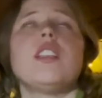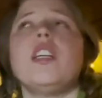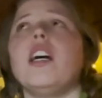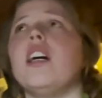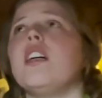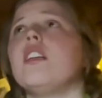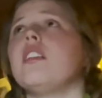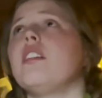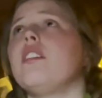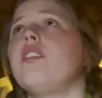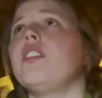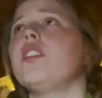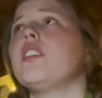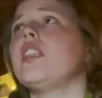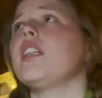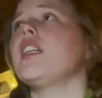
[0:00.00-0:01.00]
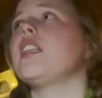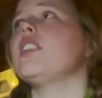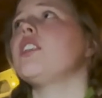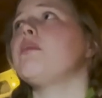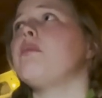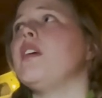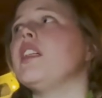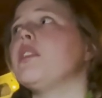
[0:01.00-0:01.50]
yeah. It feels like it's
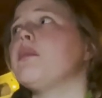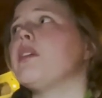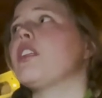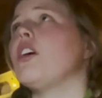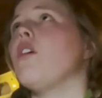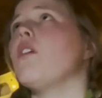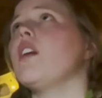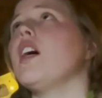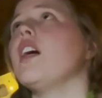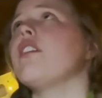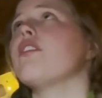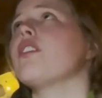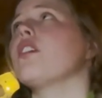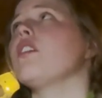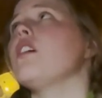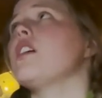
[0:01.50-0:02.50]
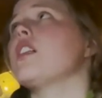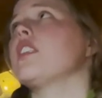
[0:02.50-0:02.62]
it's been going on for a long